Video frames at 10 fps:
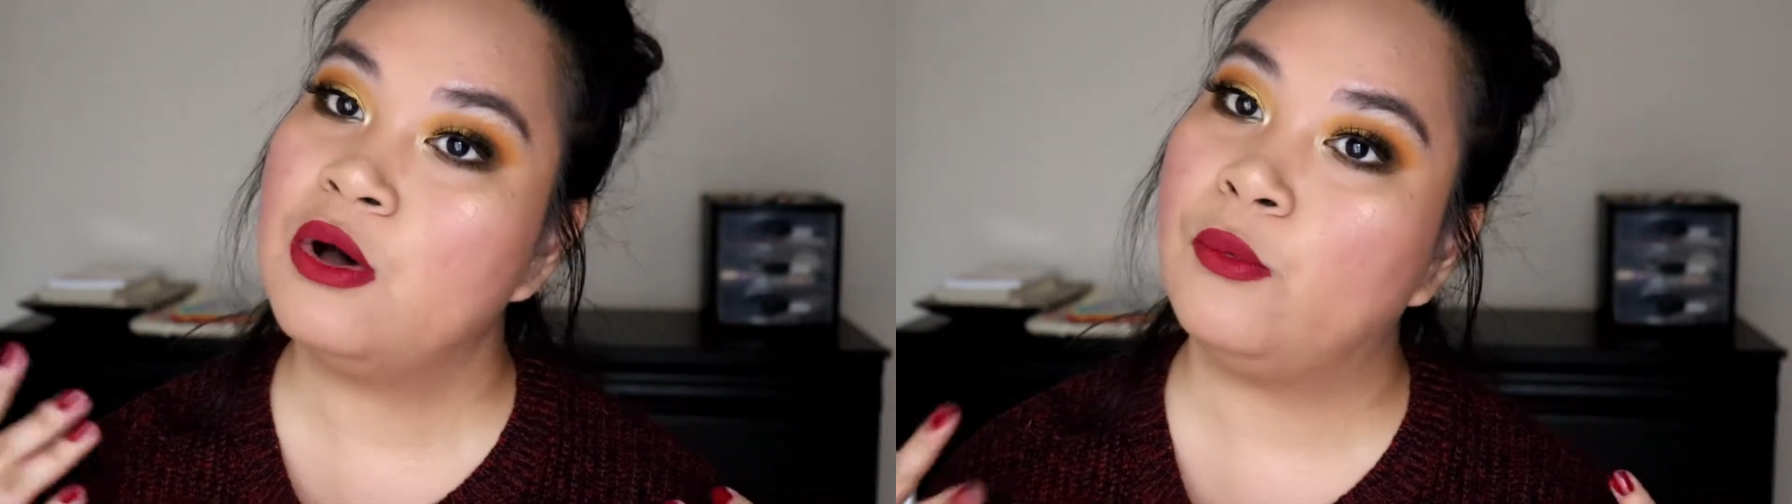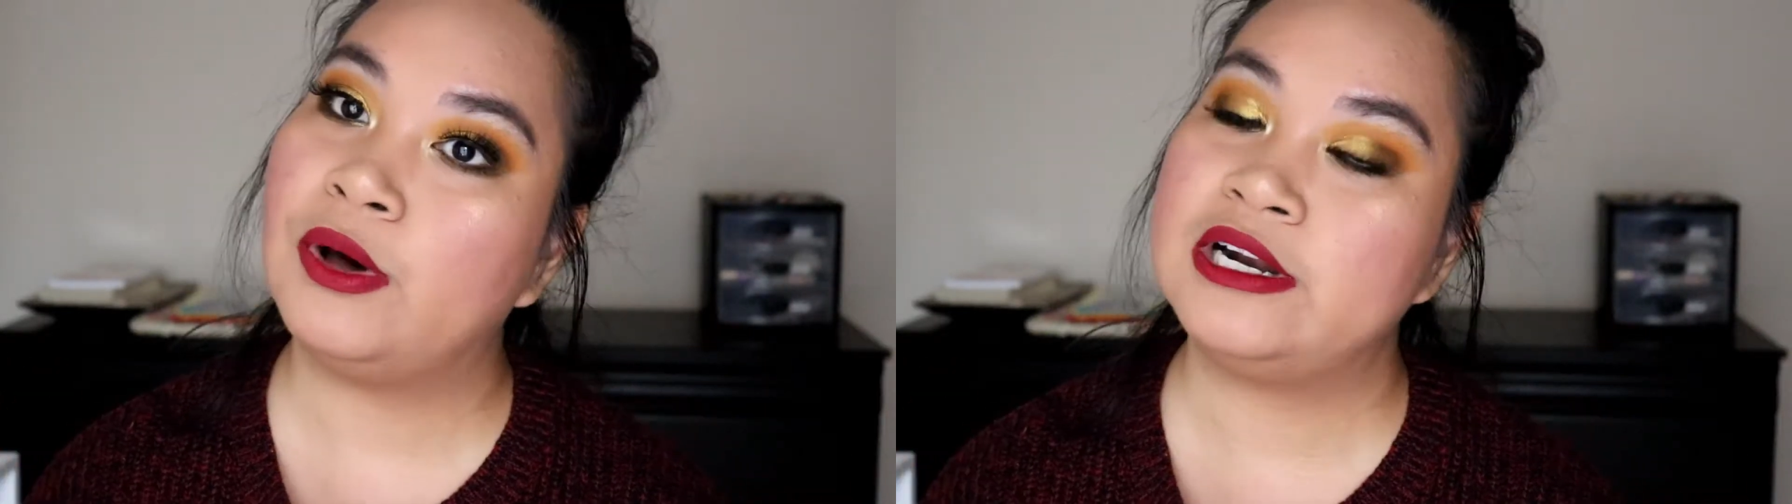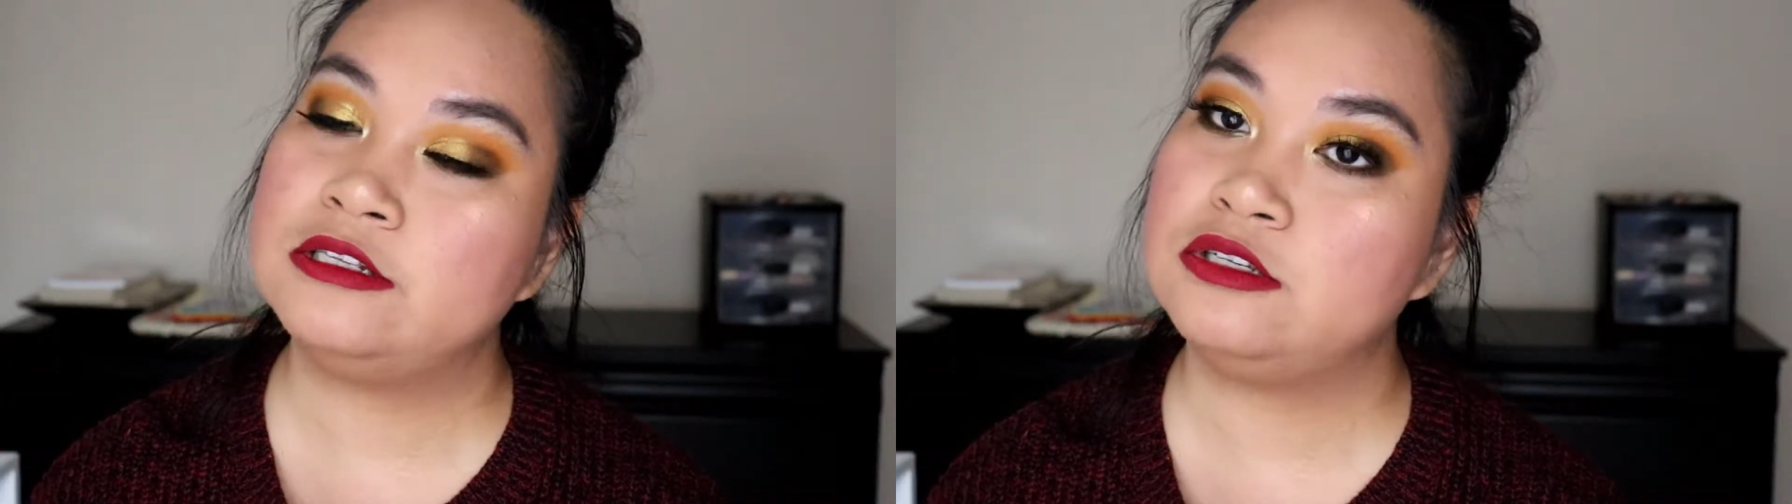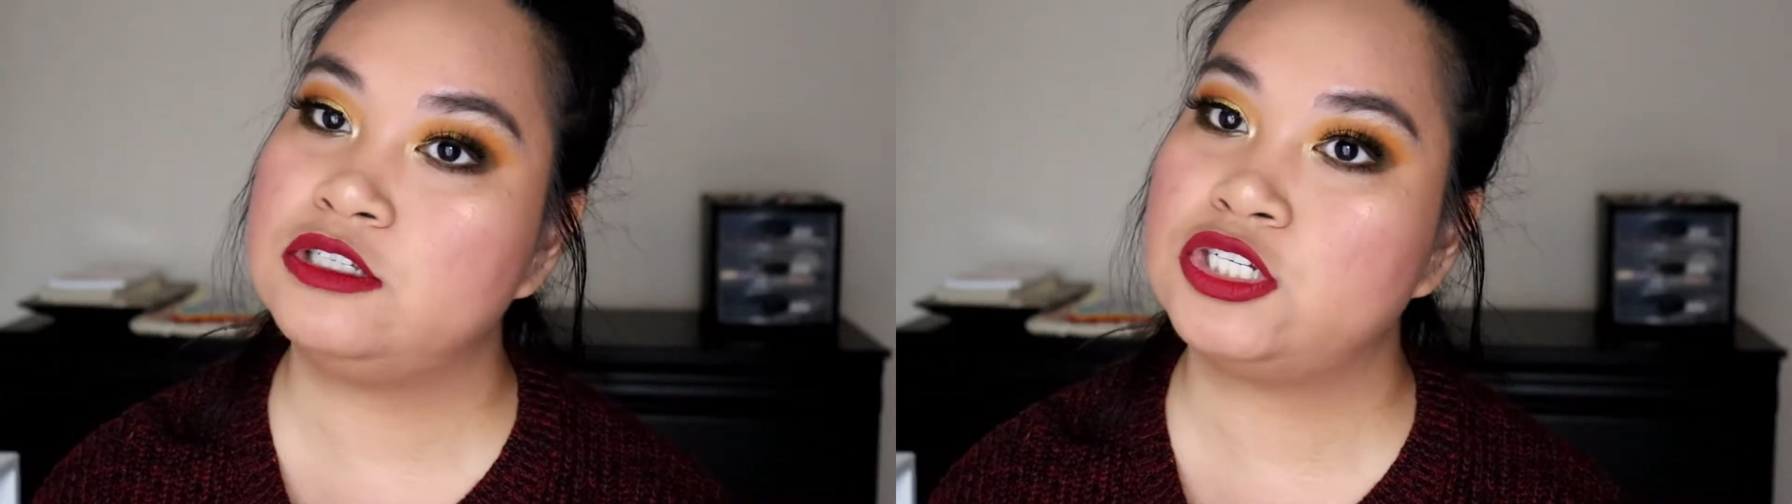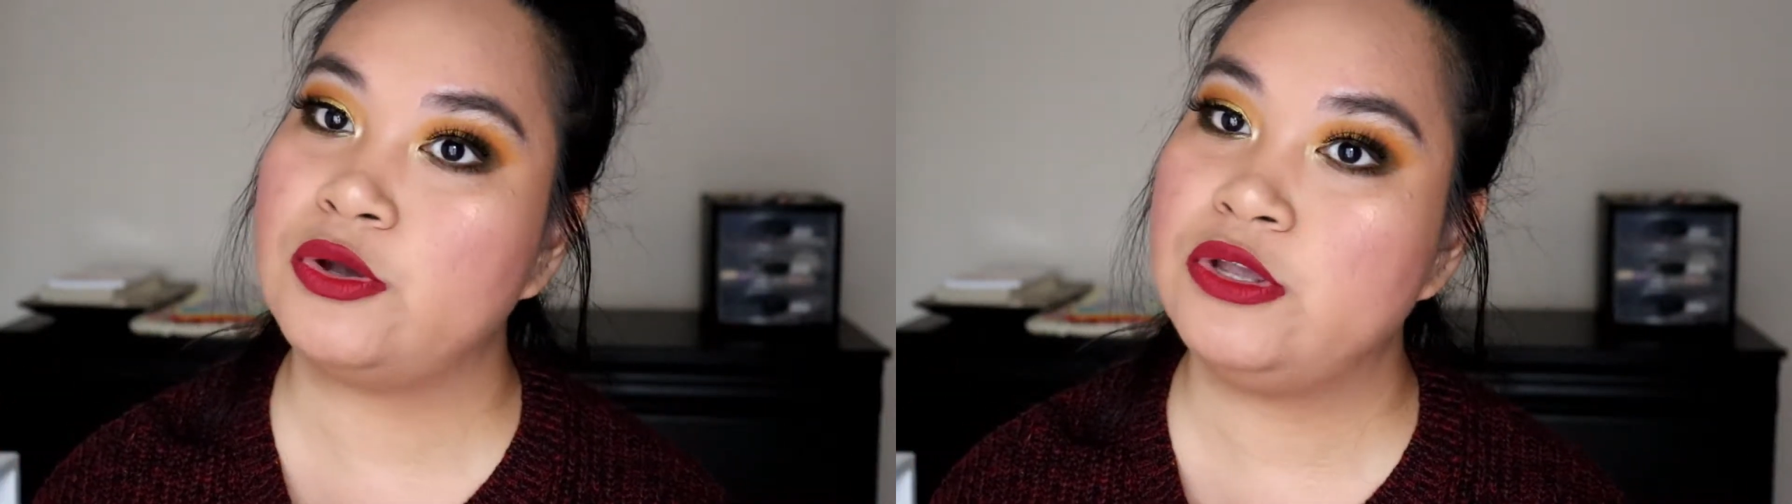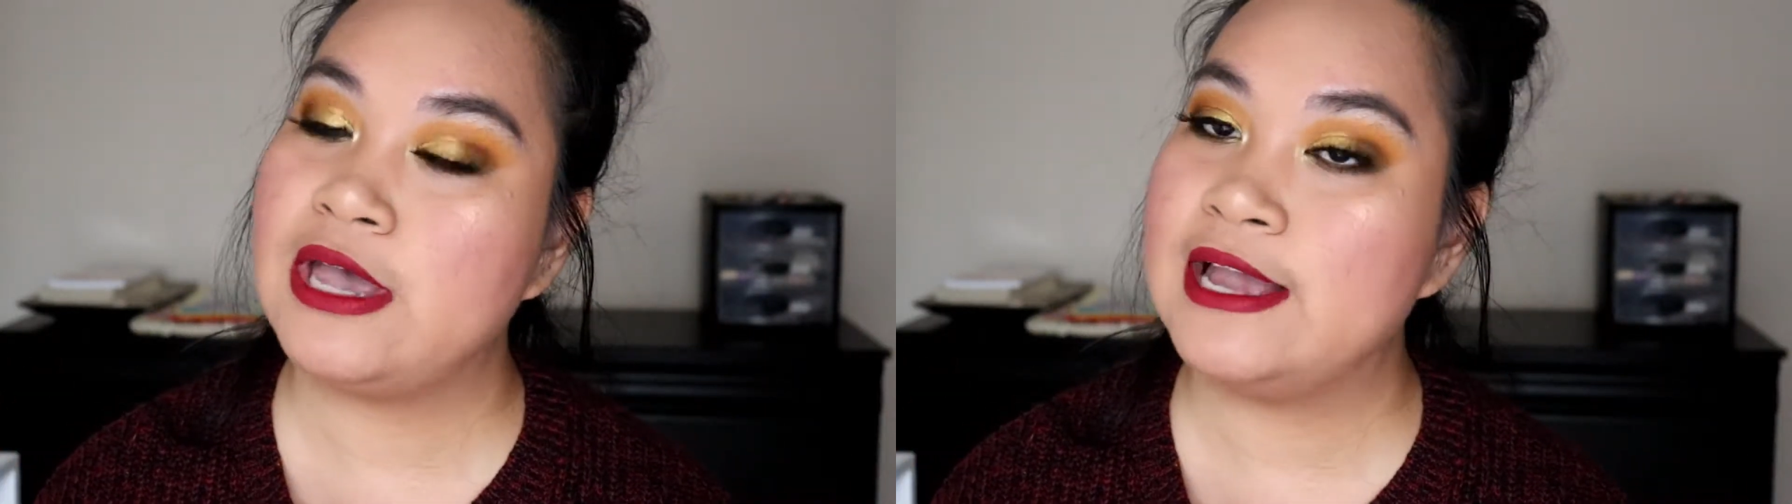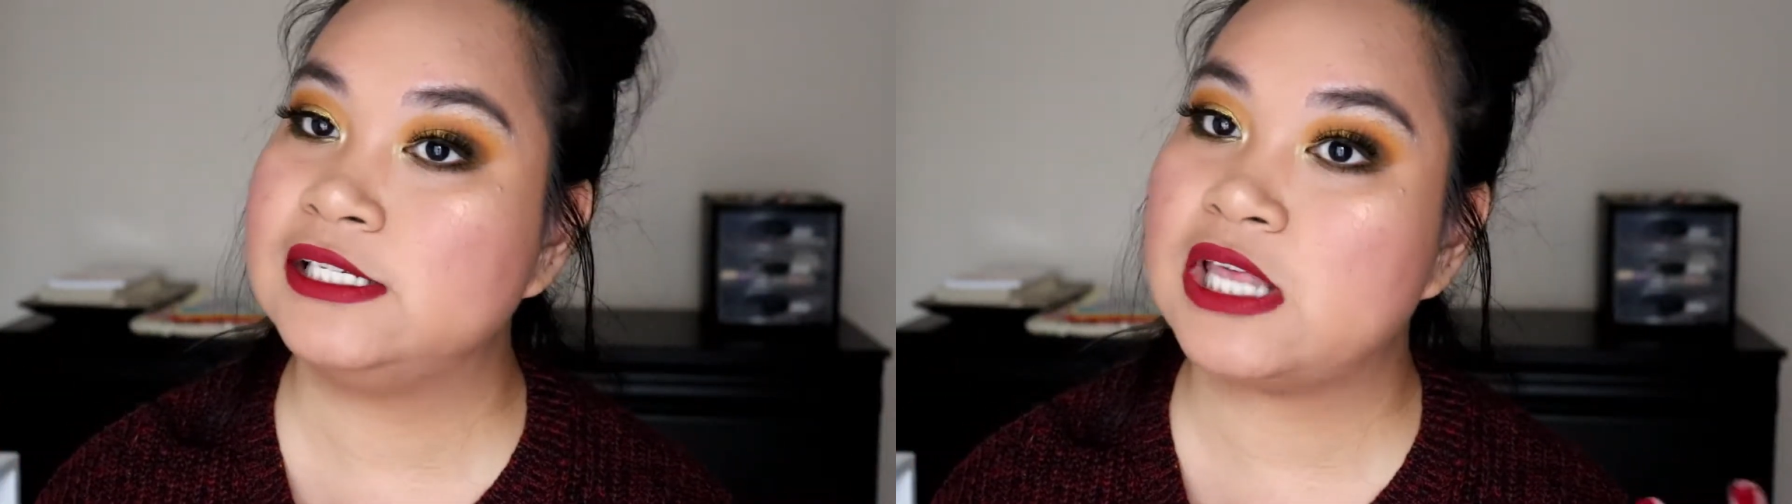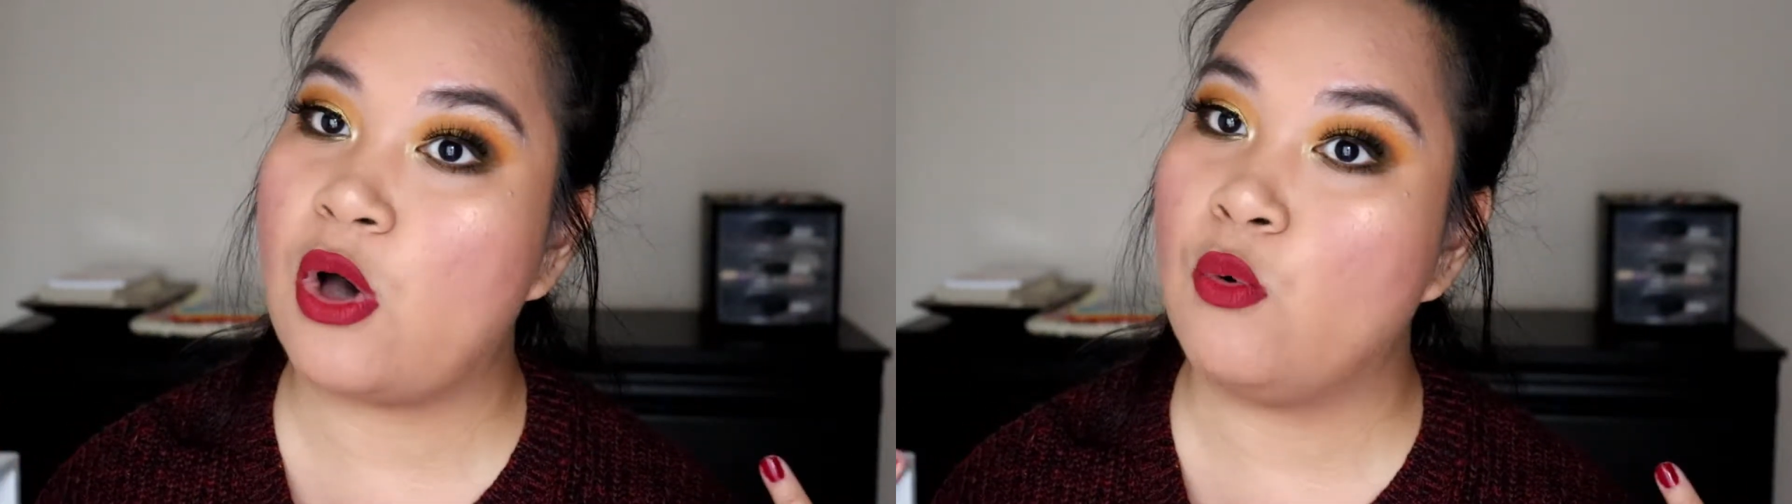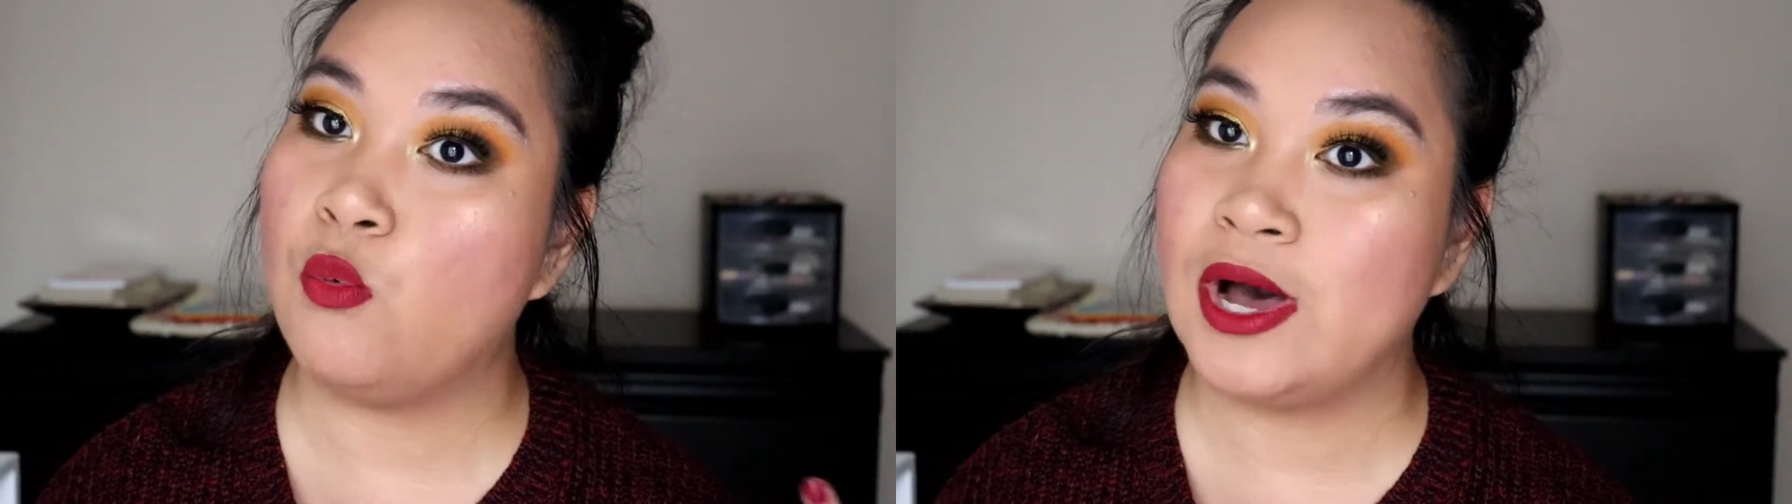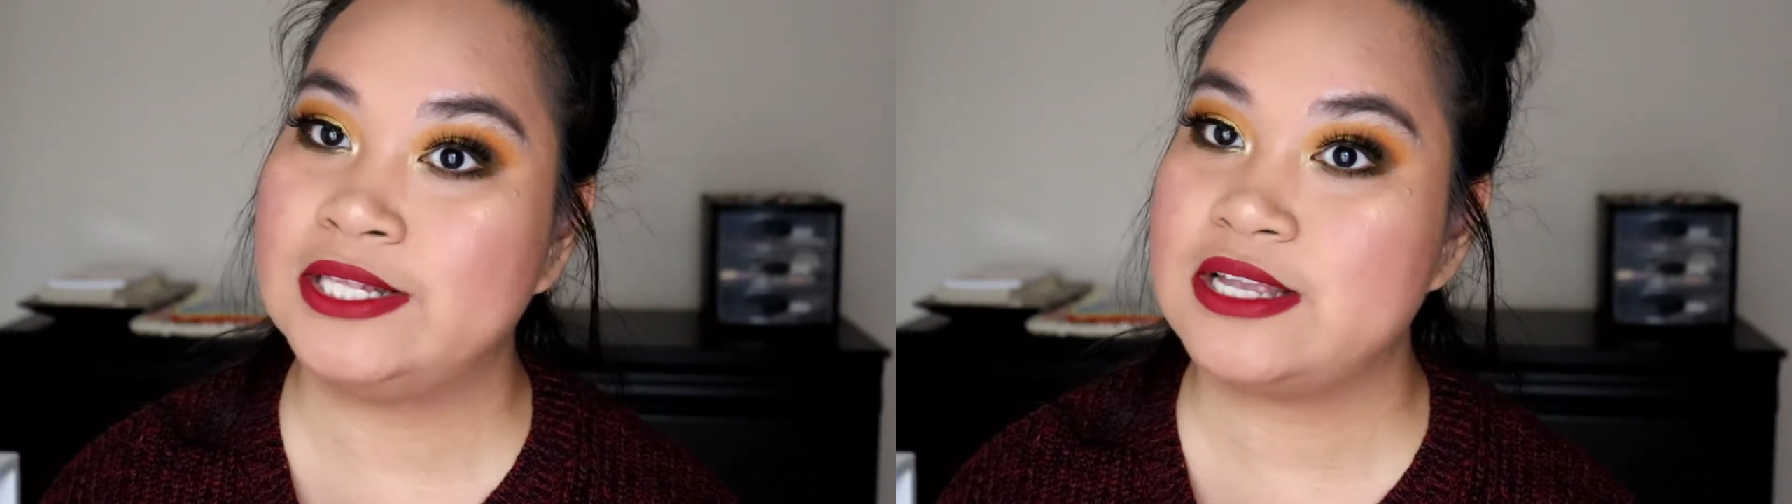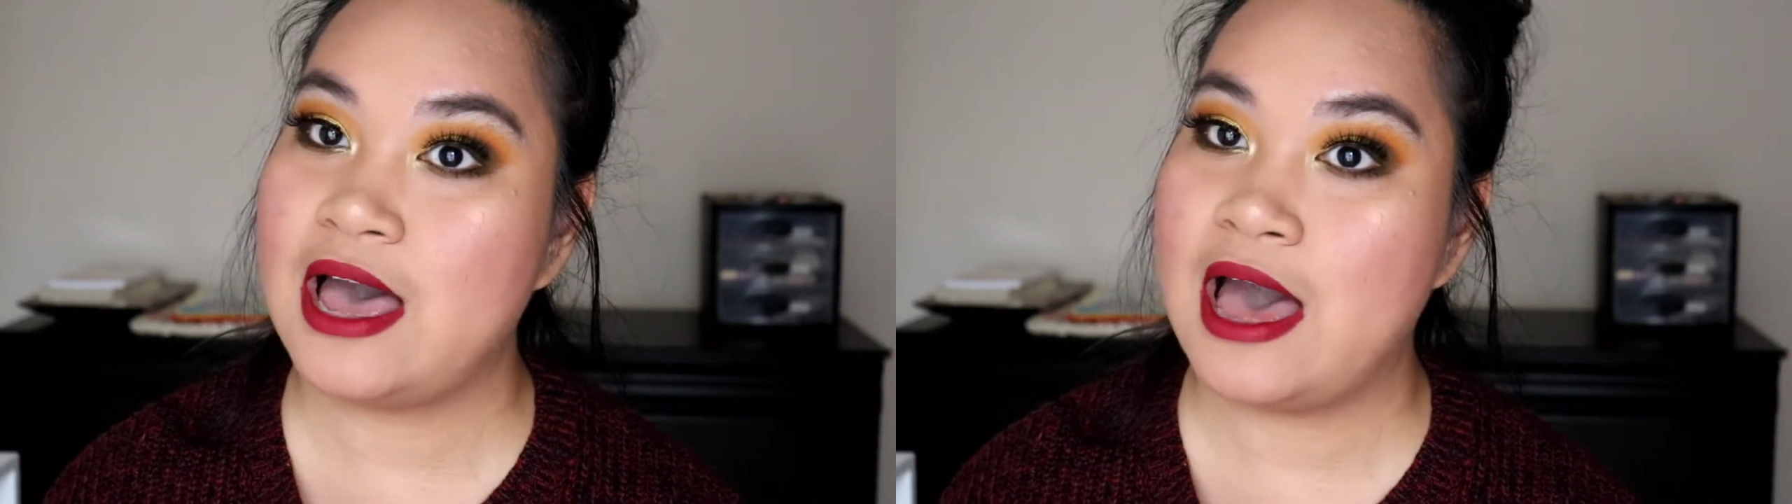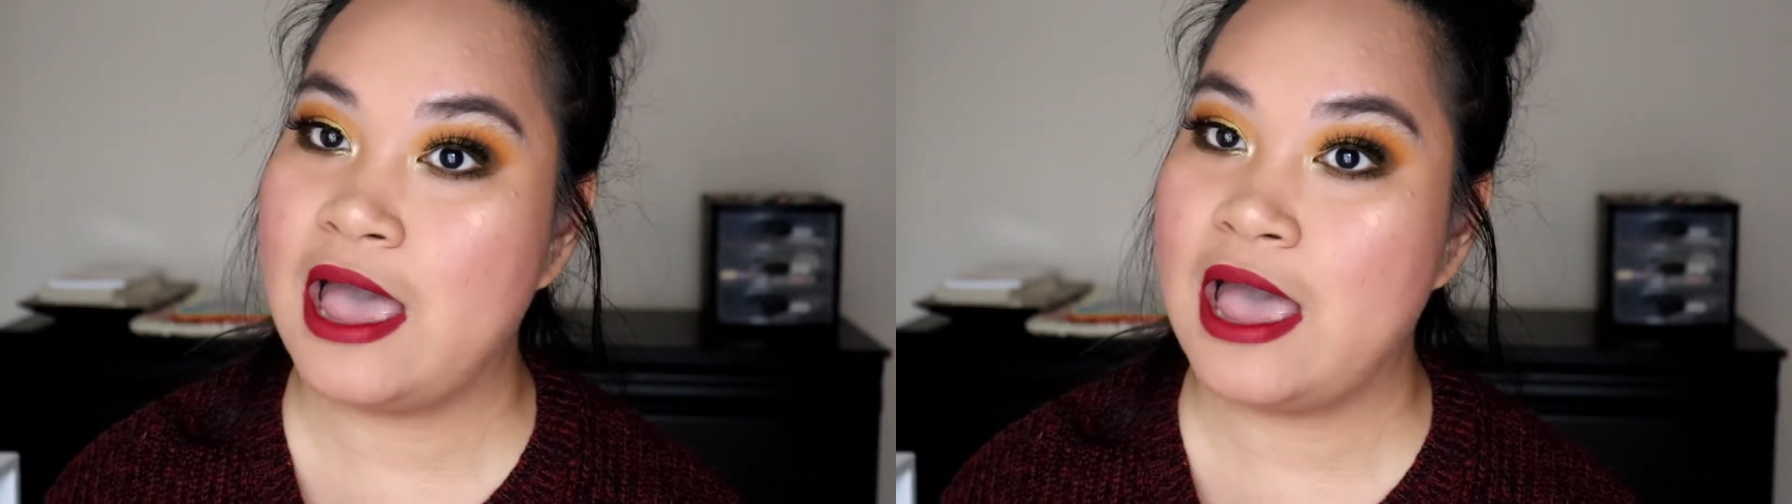wanted to show you guys what